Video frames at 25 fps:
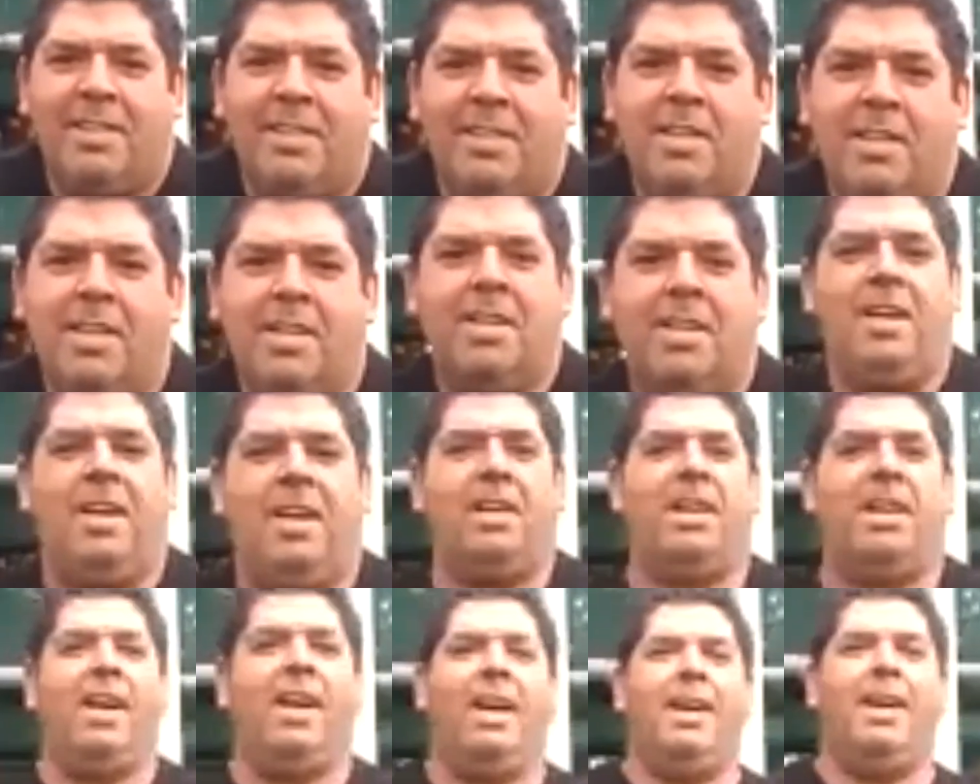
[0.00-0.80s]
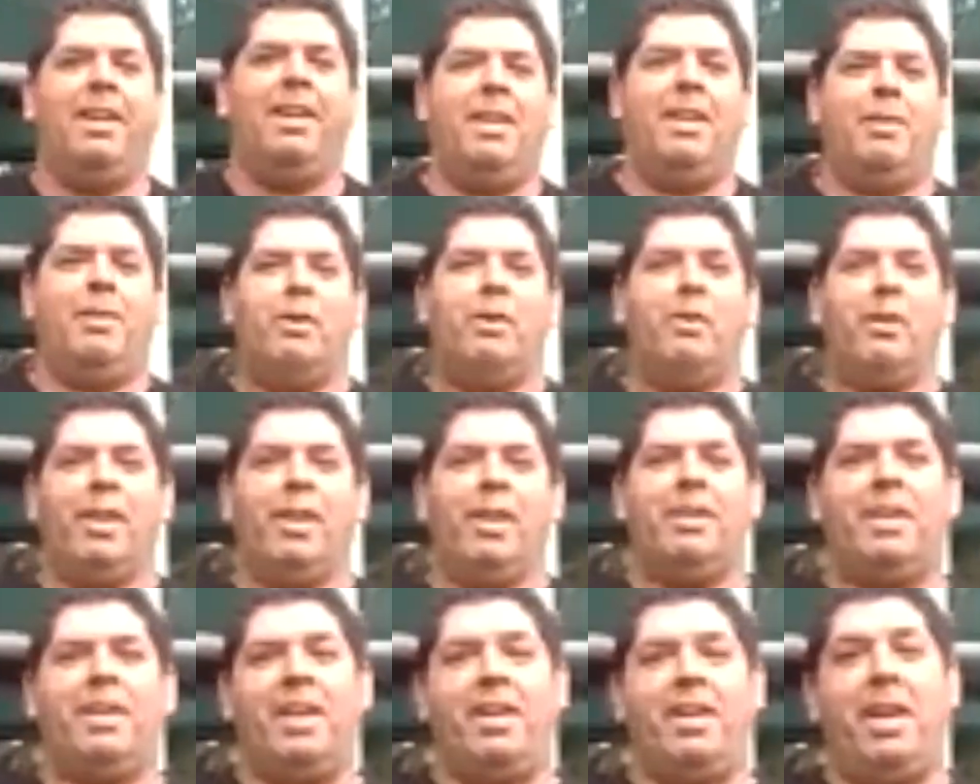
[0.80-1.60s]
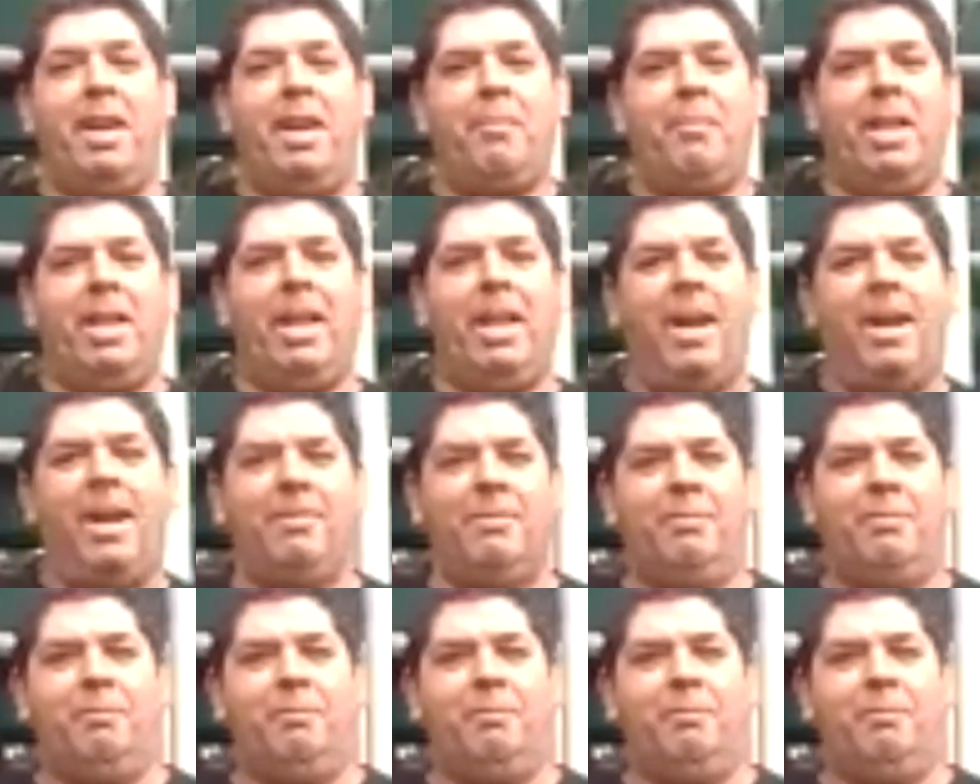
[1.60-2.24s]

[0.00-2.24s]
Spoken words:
Okay, now we got it. Can you hear me loud?